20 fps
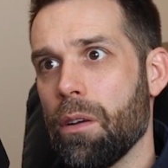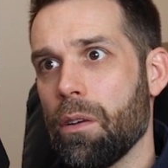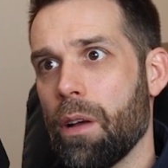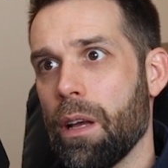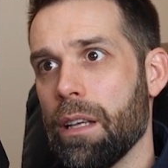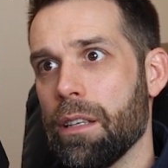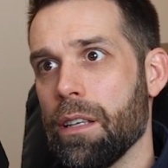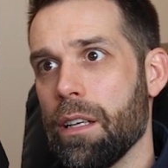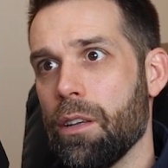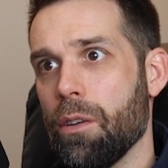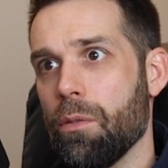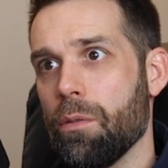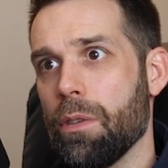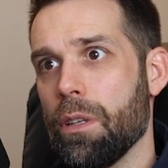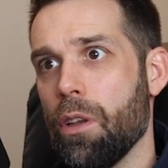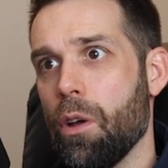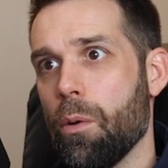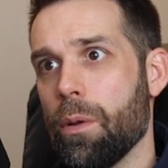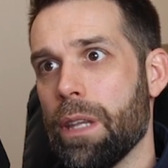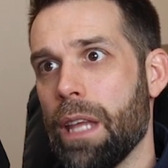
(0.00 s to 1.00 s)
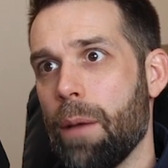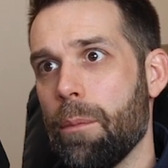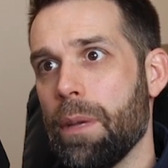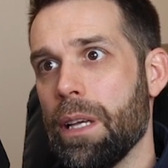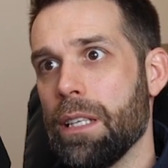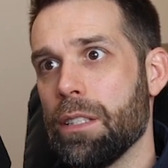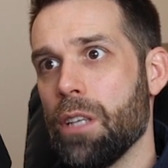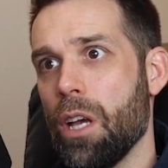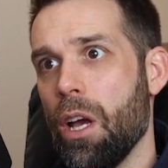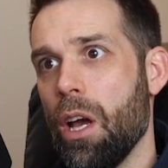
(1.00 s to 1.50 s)
Okay, I don't know what that
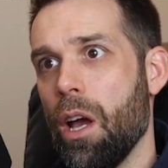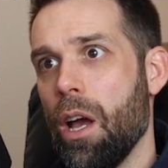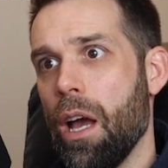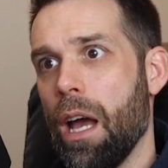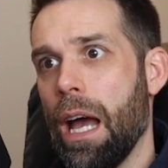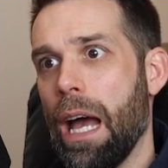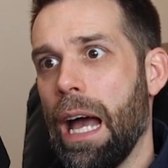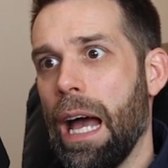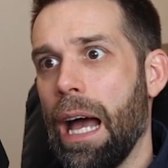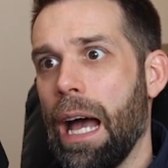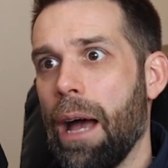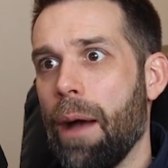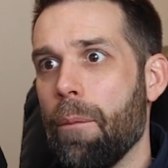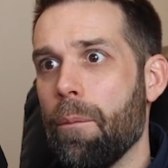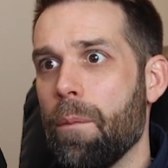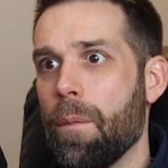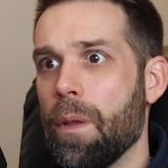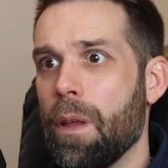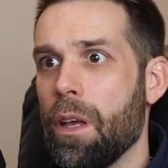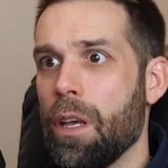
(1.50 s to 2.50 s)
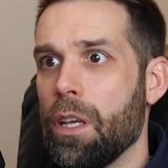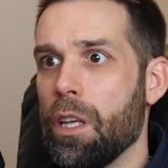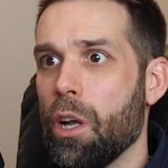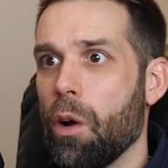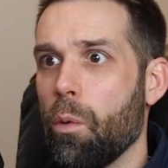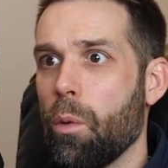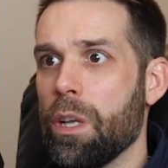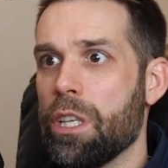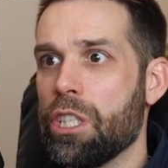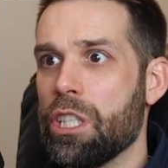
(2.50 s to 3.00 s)
means.
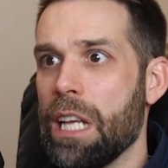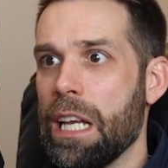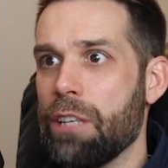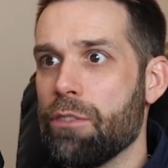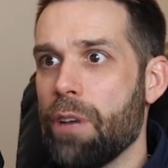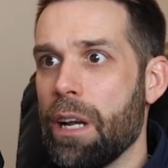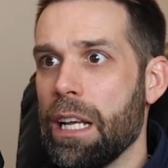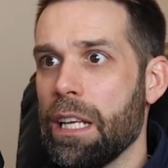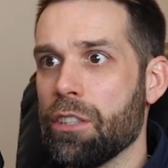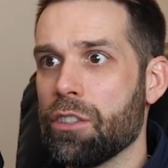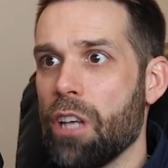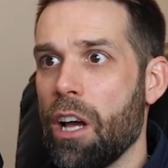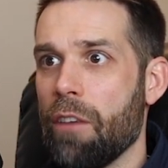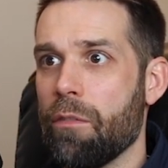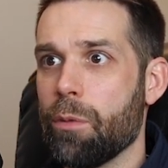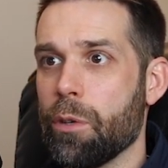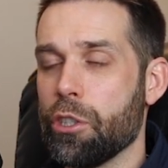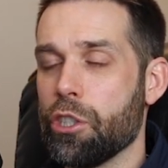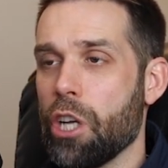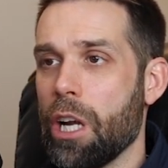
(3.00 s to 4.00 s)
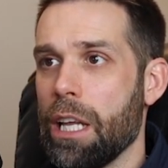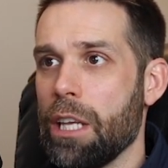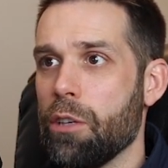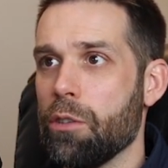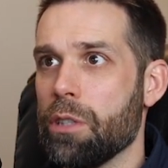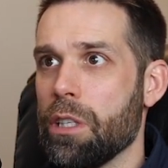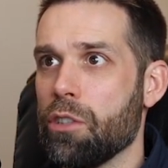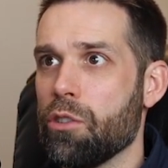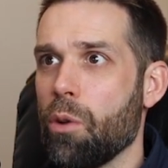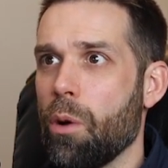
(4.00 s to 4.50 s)
Which day trading software should I
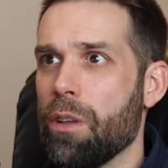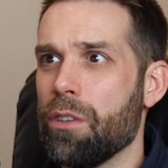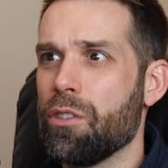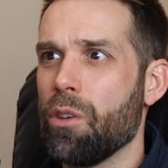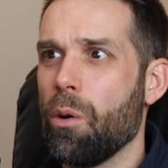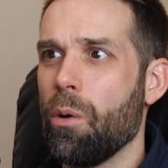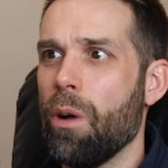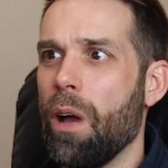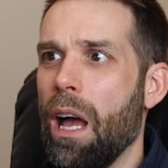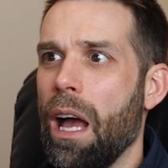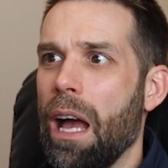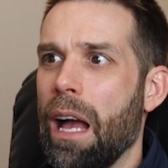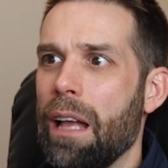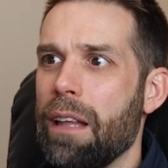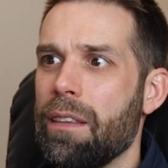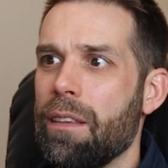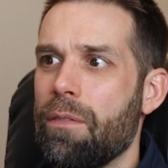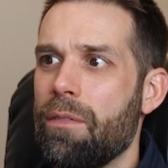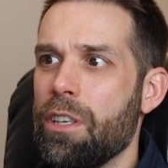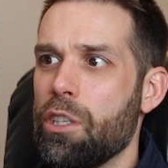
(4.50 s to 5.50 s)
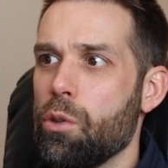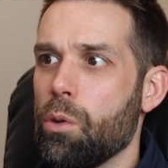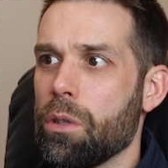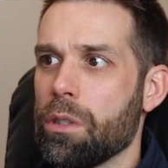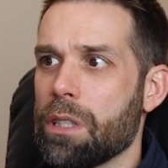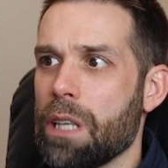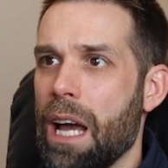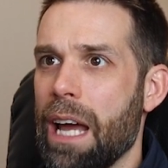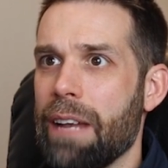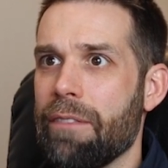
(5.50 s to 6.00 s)
use, and so on. So the visual
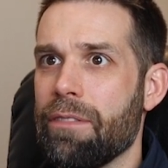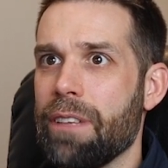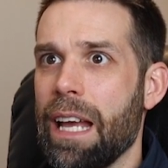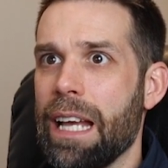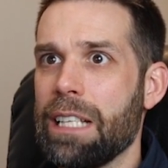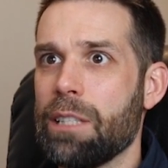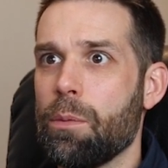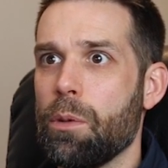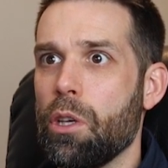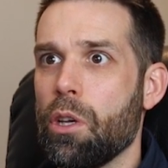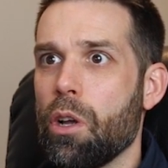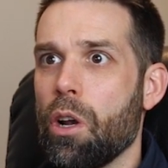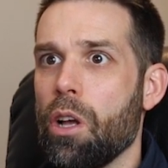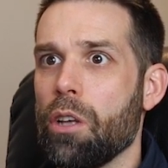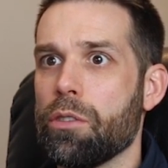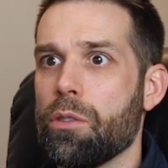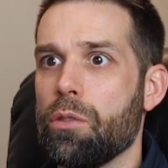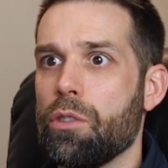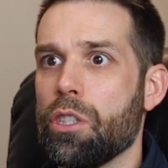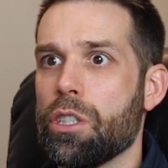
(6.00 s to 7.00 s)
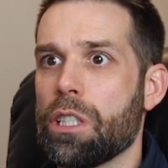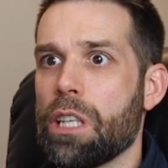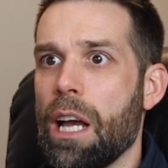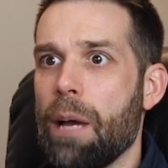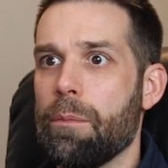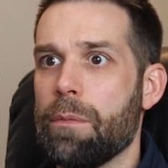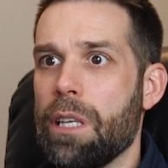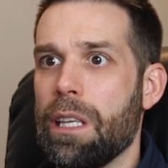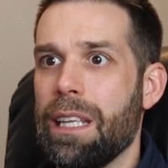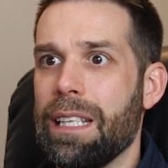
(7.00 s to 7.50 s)
is kind of nice, but you can also just
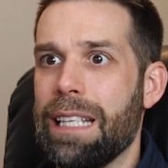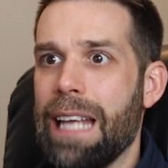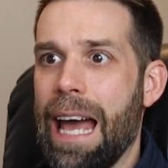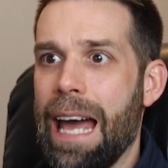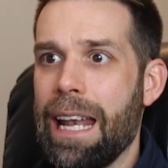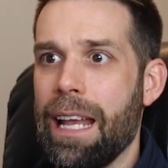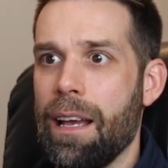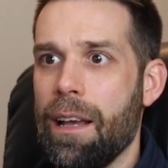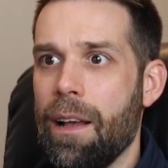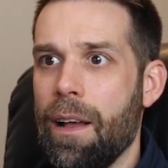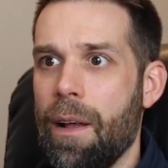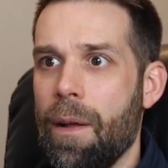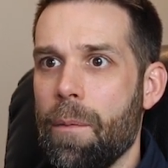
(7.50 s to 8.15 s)
come to the data.